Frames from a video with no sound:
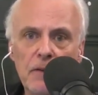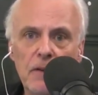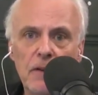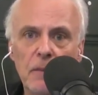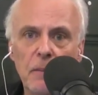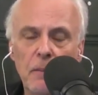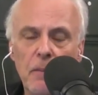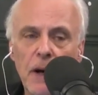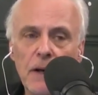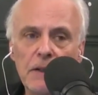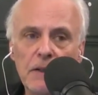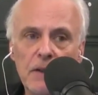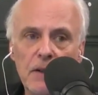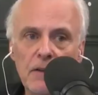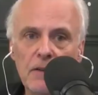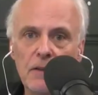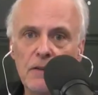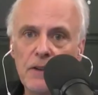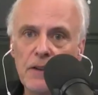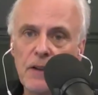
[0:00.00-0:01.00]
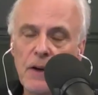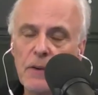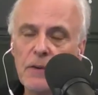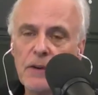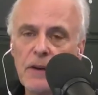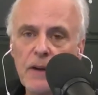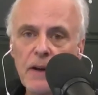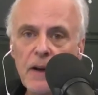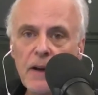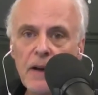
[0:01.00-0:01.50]
might just have shown
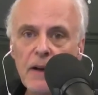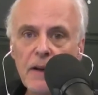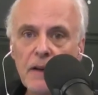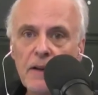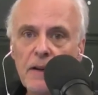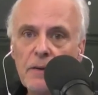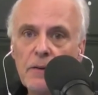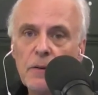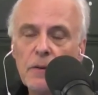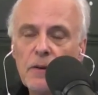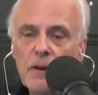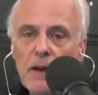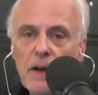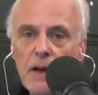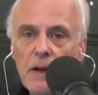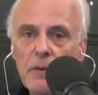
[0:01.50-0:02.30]
that this was a kid